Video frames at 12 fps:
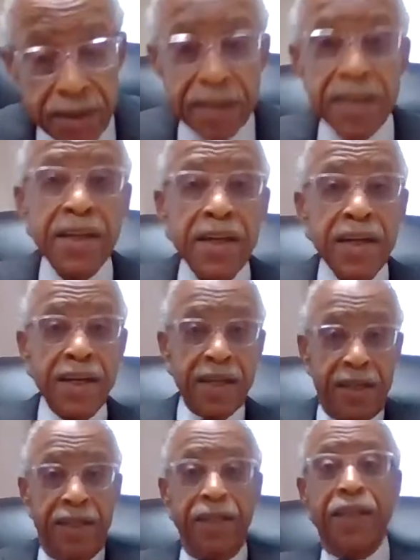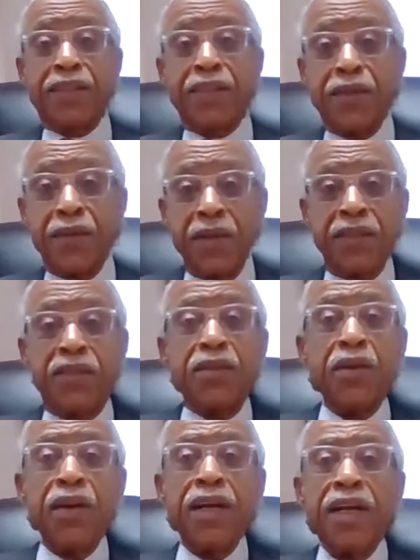a great
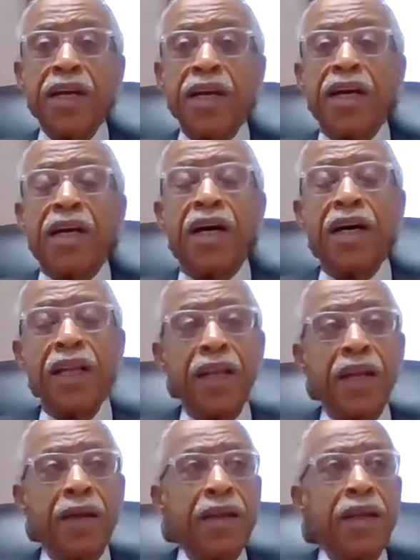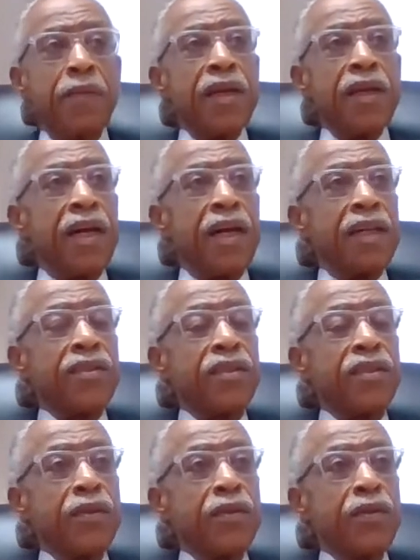story. Let me
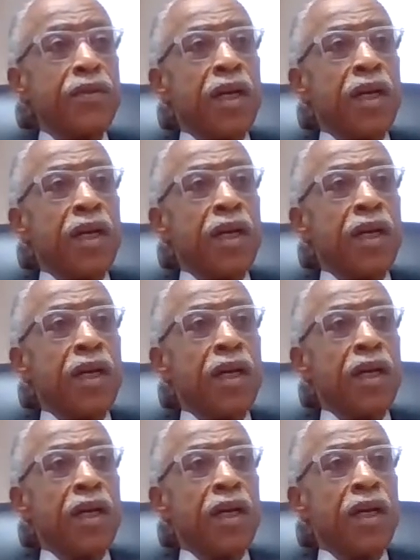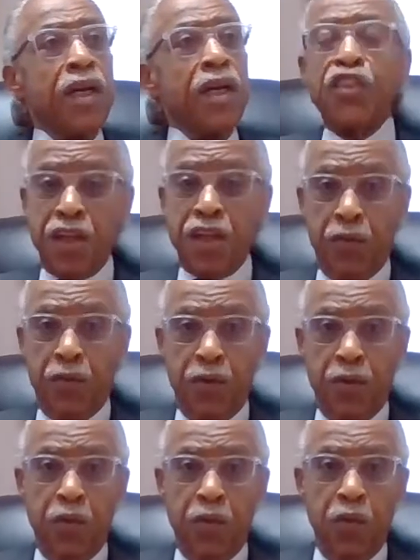ask you, in
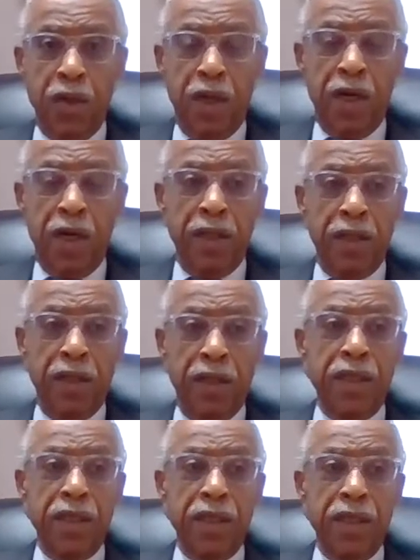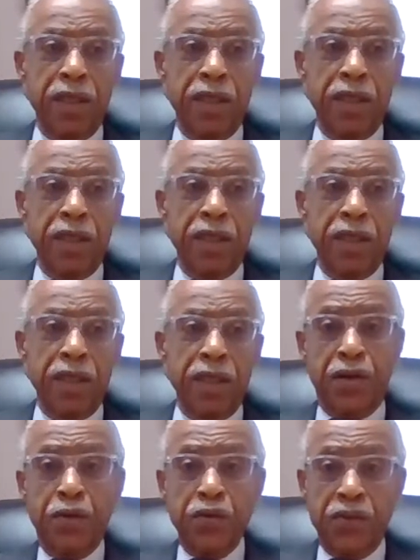general, the data
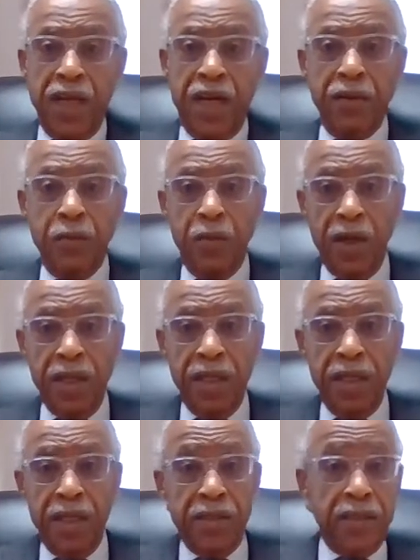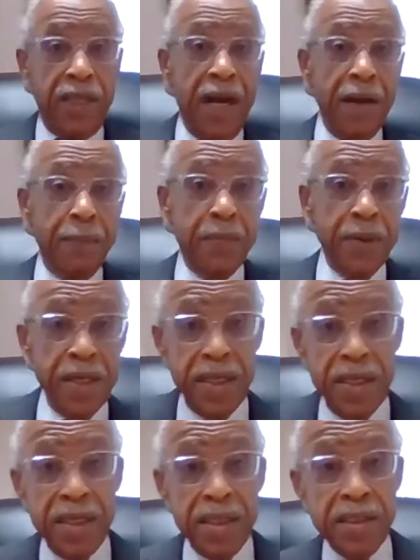shows that whether it's
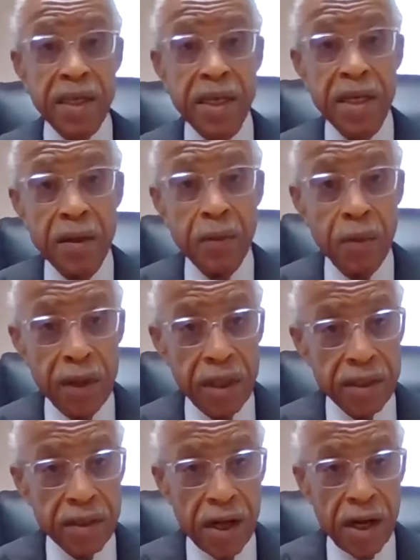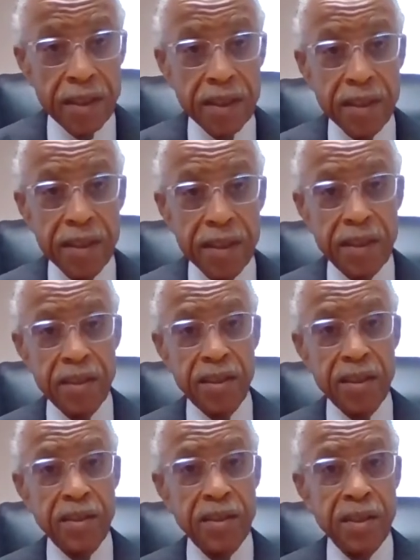diabetes, whether it's heart
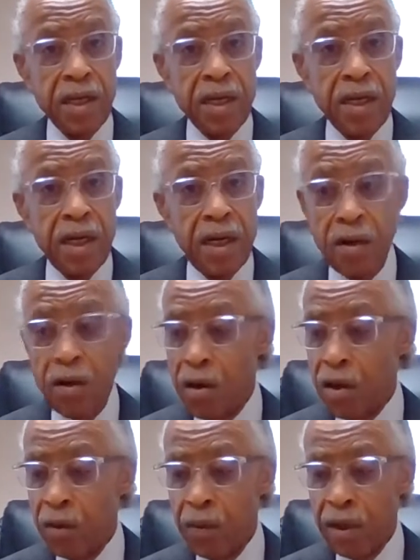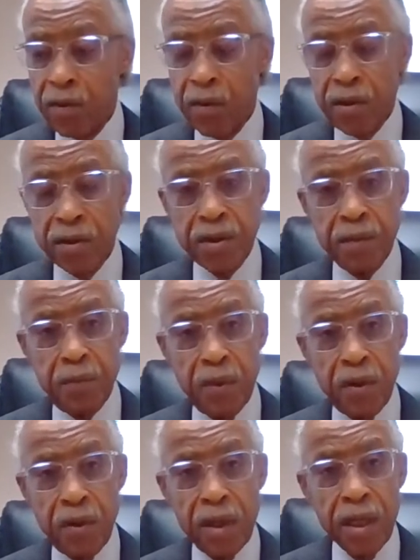condition, all the way across the
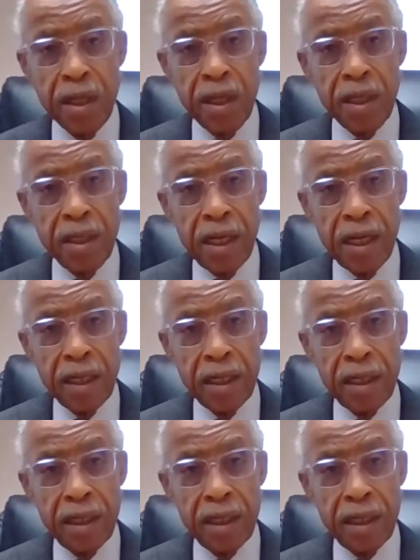board, that